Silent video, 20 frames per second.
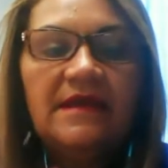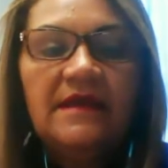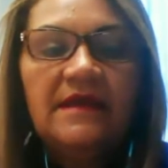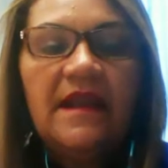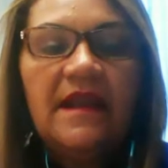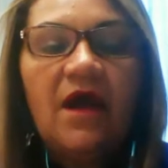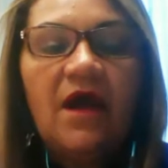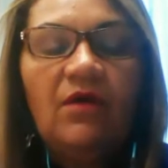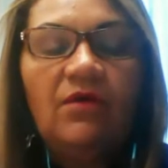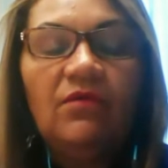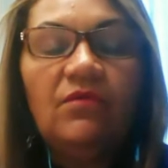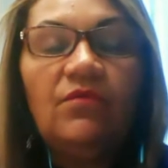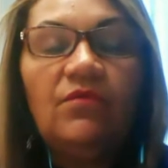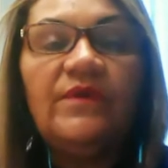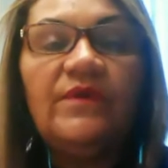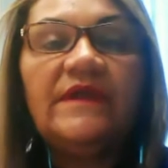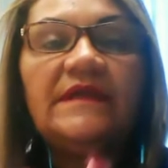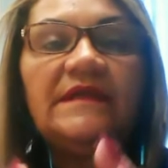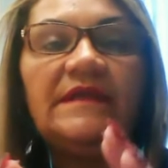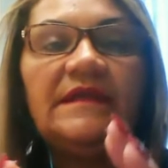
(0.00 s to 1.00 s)
Now,
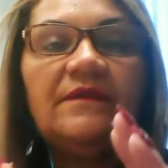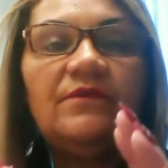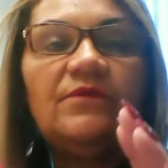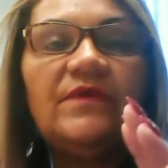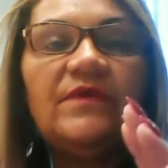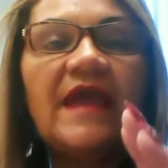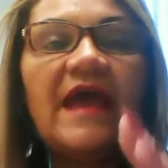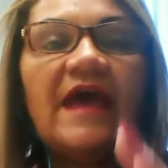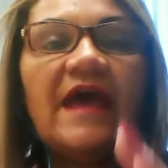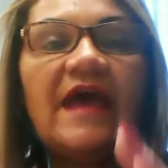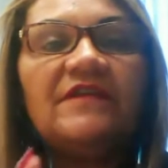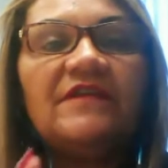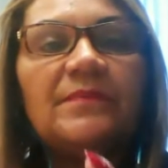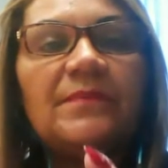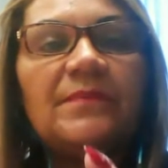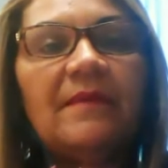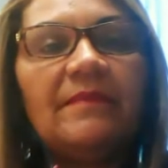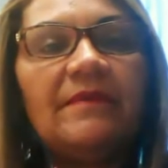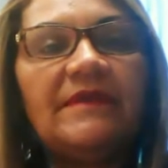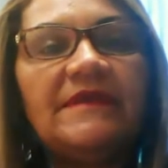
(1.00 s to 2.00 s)
we haven't
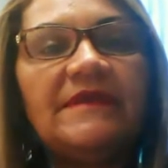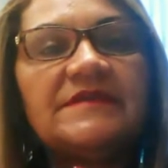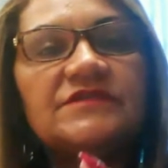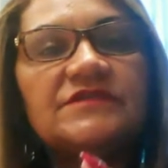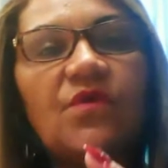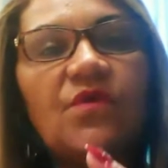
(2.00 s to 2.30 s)
published